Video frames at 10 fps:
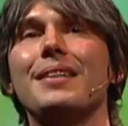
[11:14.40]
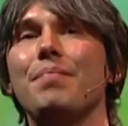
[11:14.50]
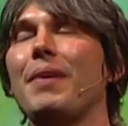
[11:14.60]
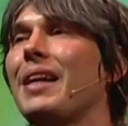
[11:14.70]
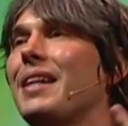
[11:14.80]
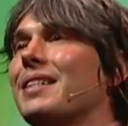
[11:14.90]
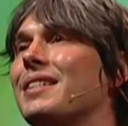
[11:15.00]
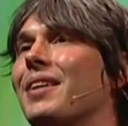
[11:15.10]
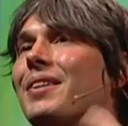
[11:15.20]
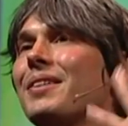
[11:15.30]
as a billion
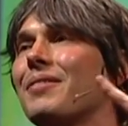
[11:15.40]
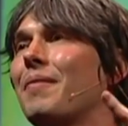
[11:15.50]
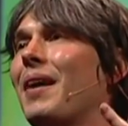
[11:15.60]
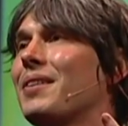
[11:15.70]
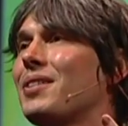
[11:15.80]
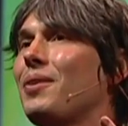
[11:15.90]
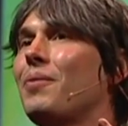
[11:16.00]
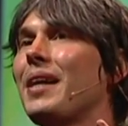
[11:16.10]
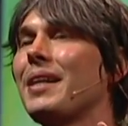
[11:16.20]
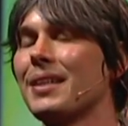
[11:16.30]
suns for about two
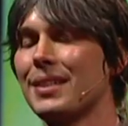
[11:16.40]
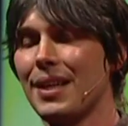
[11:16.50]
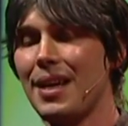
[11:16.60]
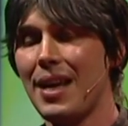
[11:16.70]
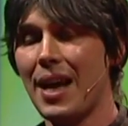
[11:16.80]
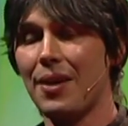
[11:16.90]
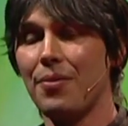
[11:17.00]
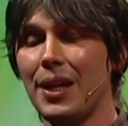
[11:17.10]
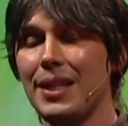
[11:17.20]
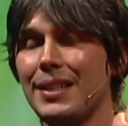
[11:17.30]
weeks and
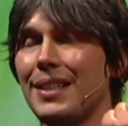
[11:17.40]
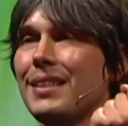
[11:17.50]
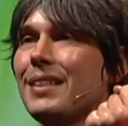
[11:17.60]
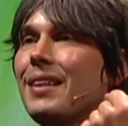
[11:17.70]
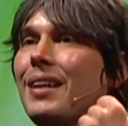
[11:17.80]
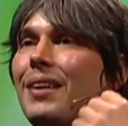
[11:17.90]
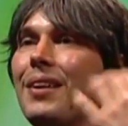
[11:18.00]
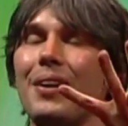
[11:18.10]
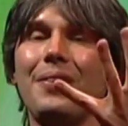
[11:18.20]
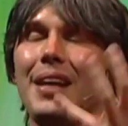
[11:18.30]
releases
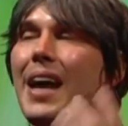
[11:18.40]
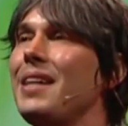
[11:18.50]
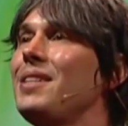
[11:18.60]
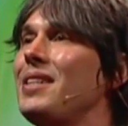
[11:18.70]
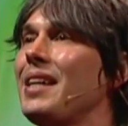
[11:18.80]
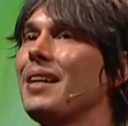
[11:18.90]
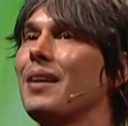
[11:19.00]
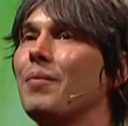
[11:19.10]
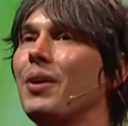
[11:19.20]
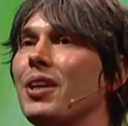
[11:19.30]
not only energy,
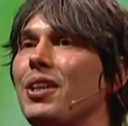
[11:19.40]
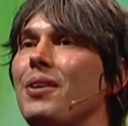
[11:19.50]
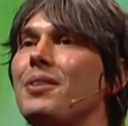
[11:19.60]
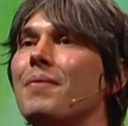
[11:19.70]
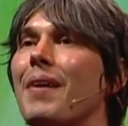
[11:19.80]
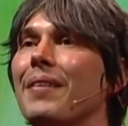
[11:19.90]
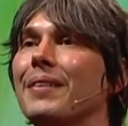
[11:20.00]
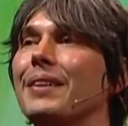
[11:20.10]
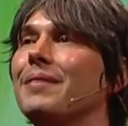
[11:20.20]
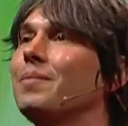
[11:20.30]
but a huge
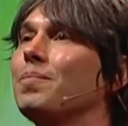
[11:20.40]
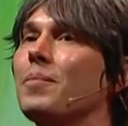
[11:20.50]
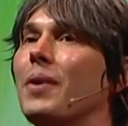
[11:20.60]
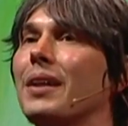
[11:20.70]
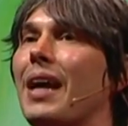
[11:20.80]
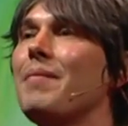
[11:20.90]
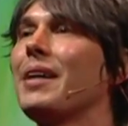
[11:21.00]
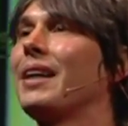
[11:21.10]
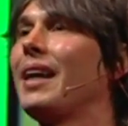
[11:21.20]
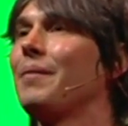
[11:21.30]
amount of, well,
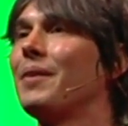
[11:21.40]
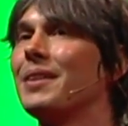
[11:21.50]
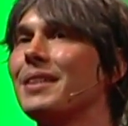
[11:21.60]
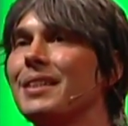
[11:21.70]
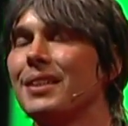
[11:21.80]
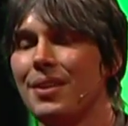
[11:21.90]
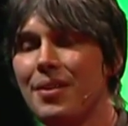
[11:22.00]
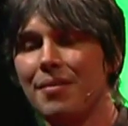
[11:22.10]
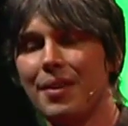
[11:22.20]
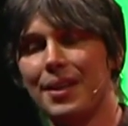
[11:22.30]
chemical elements into the
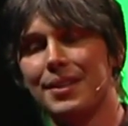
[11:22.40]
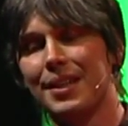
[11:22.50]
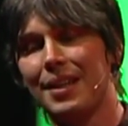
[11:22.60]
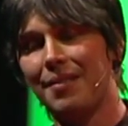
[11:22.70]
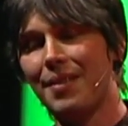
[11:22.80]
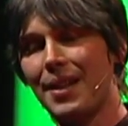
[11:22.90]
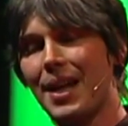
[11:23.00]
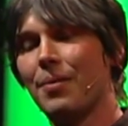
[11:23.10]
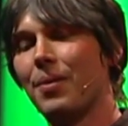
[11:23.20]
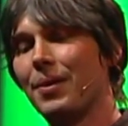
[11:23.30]
universe. In fact,
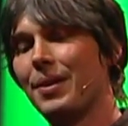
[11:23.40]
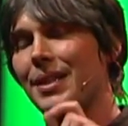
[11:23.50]
that one